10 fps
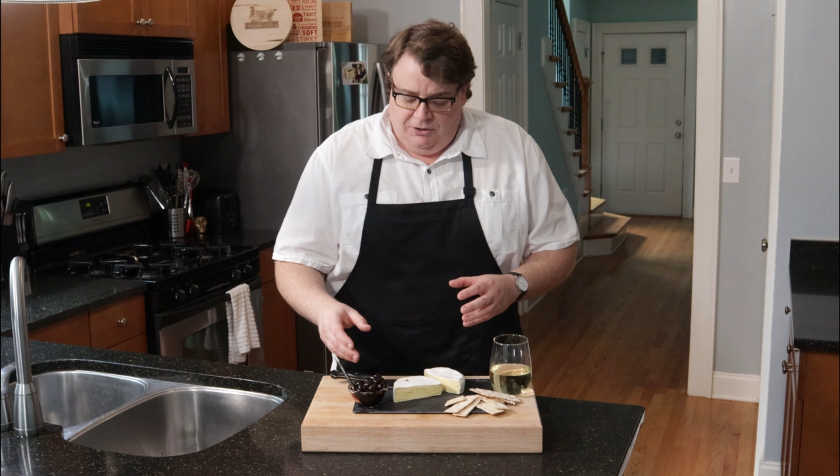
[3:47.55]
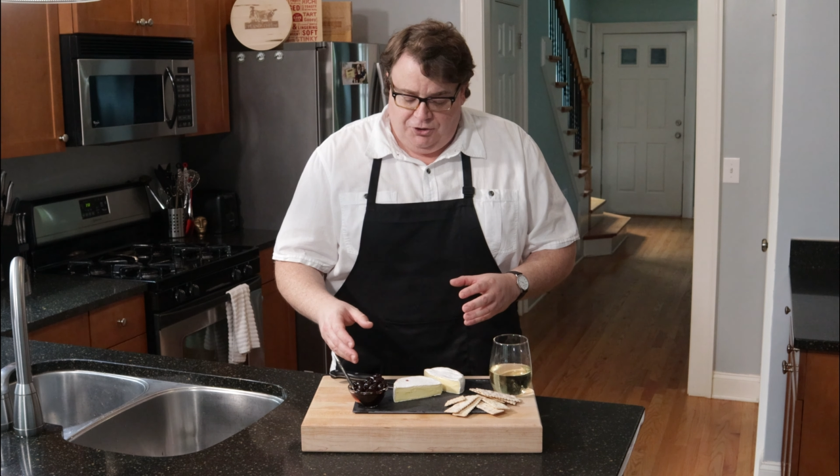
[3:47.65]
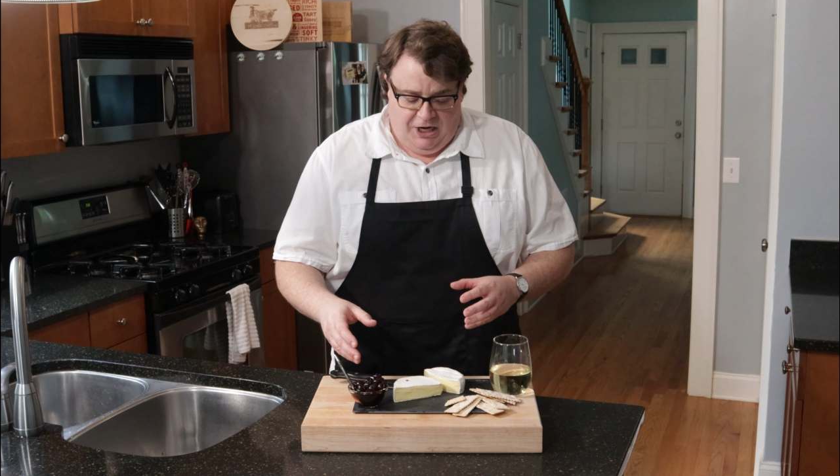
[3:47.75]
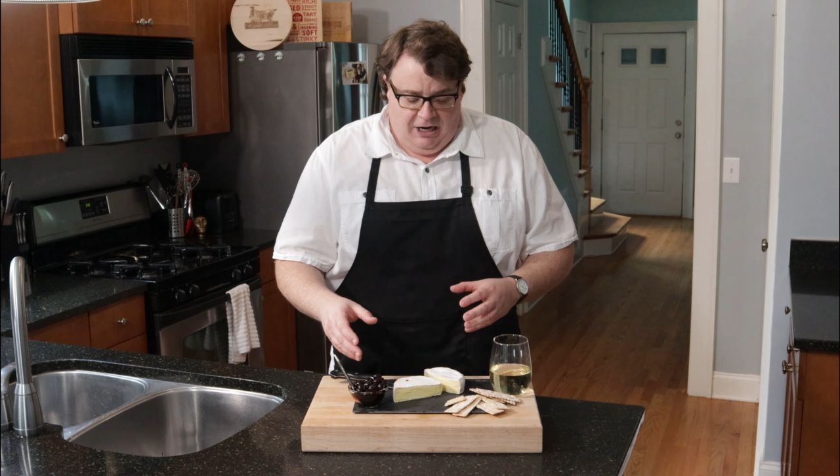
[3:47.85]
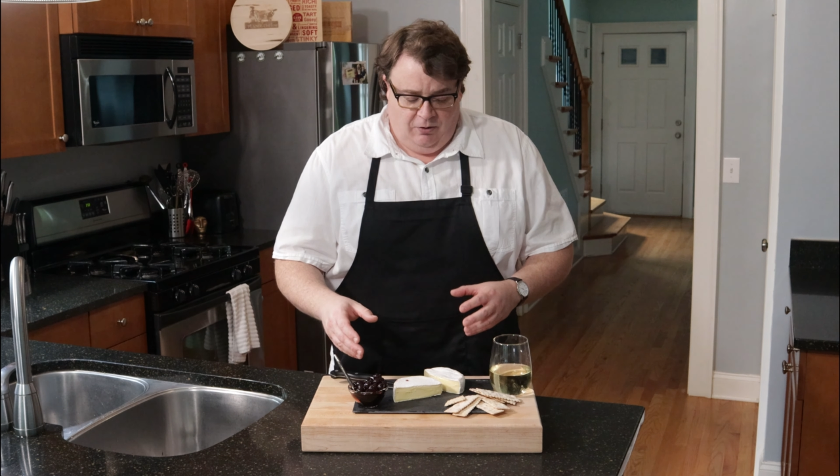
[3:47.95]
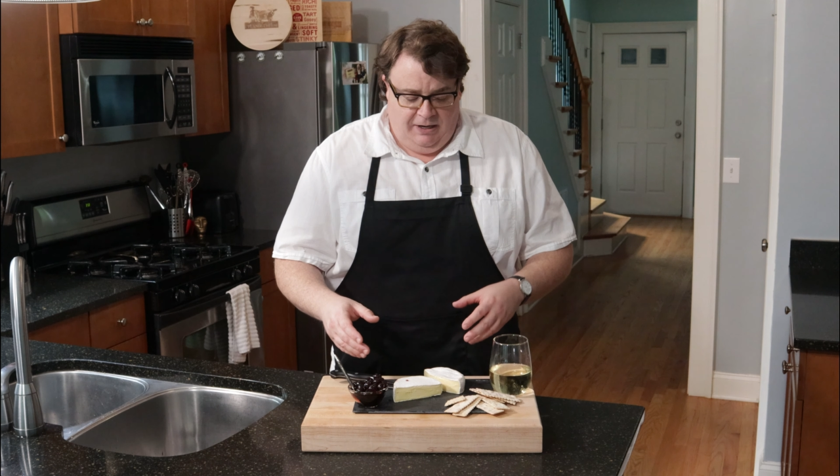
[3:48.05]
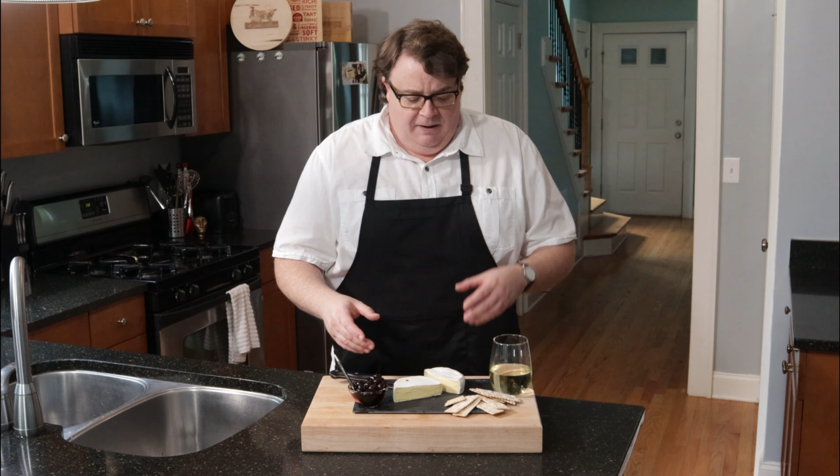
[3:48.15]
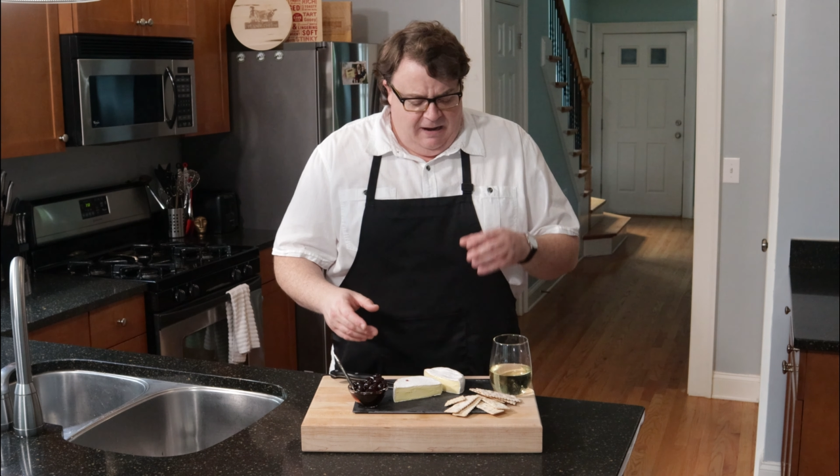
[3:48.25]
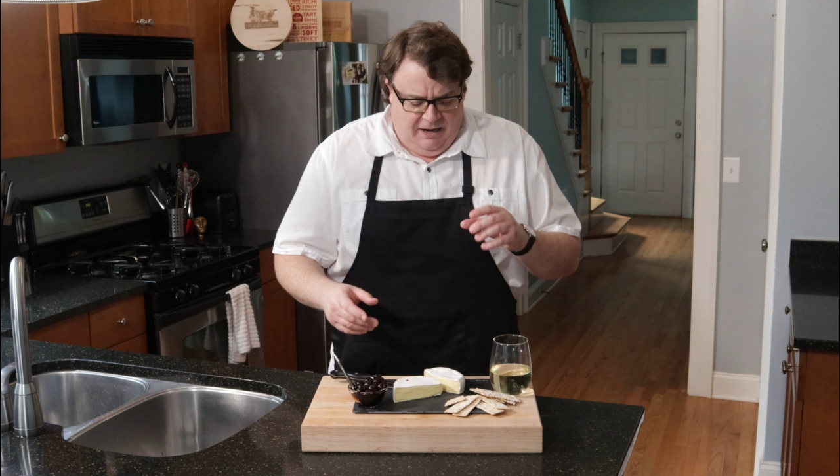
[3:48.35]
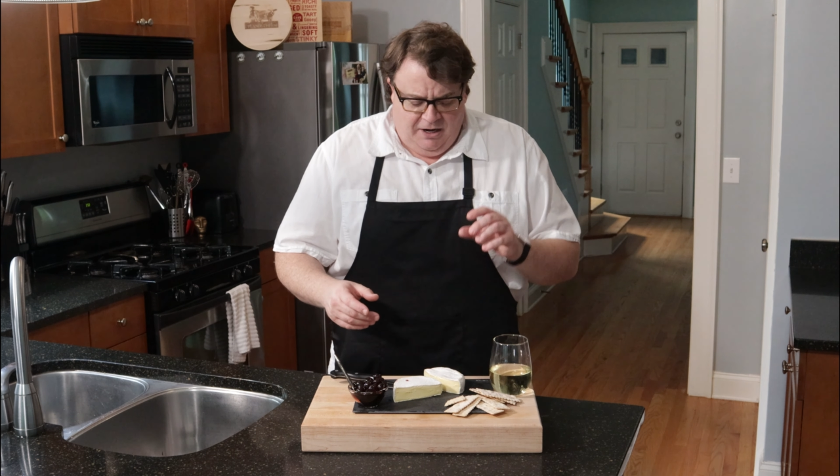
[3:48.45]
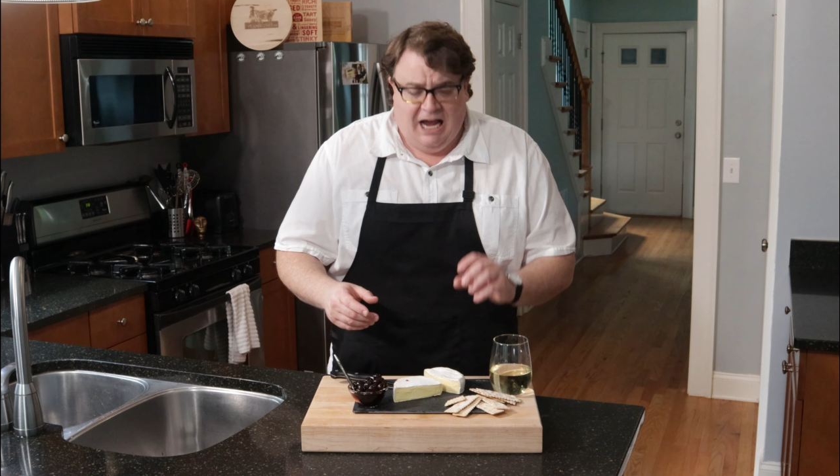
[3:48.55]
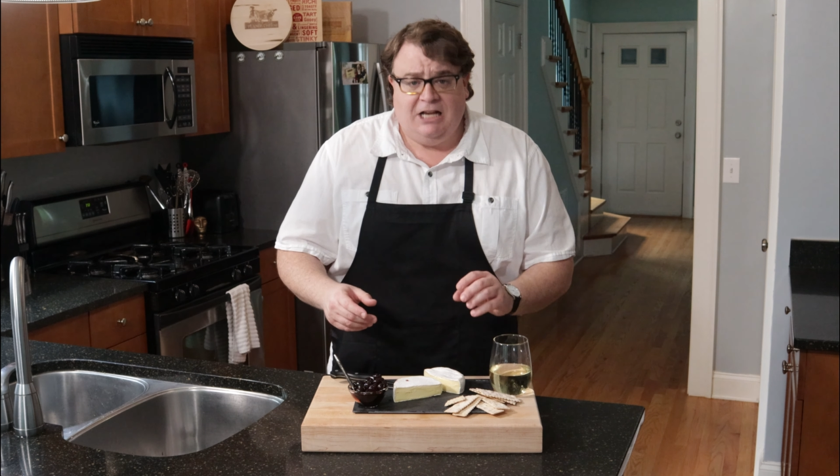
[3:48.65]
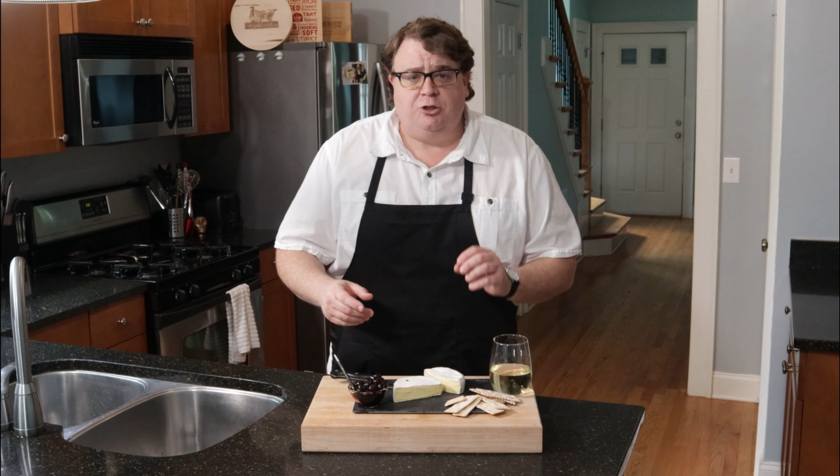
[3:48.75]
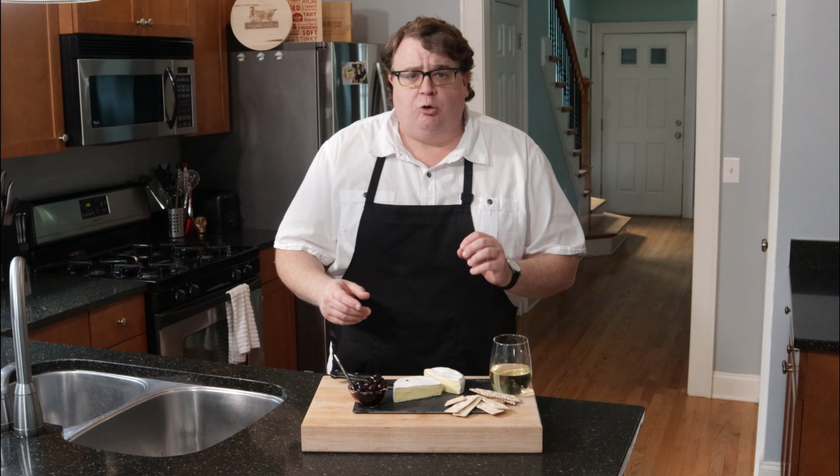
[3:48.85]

cherry and a nice